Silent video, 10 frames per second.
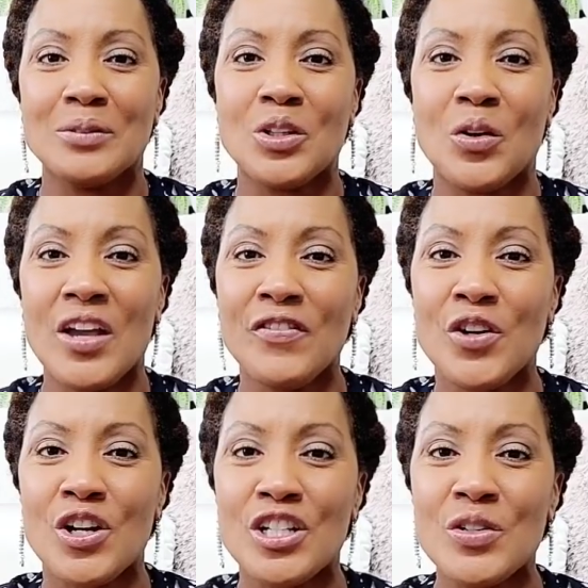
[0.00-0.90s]
So if
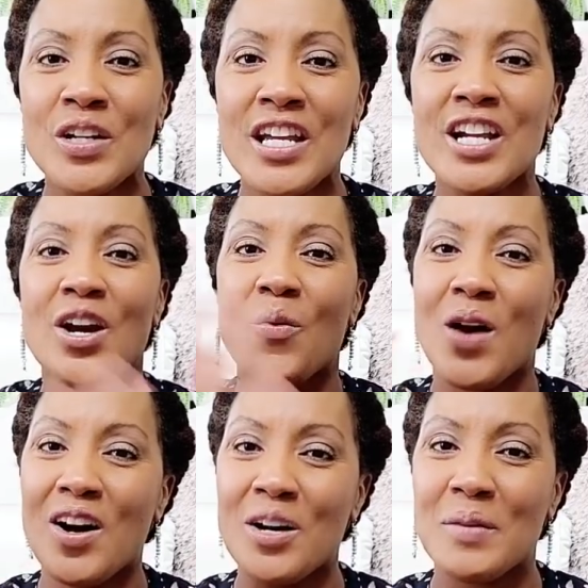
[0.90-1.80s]
you're new here,
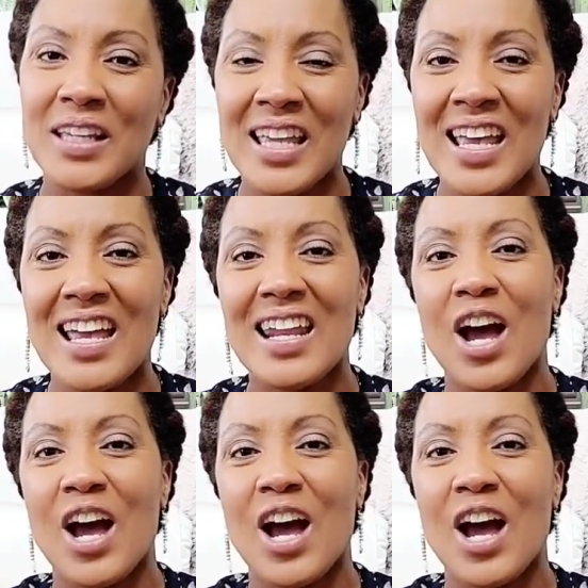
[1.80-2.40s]
welcome again.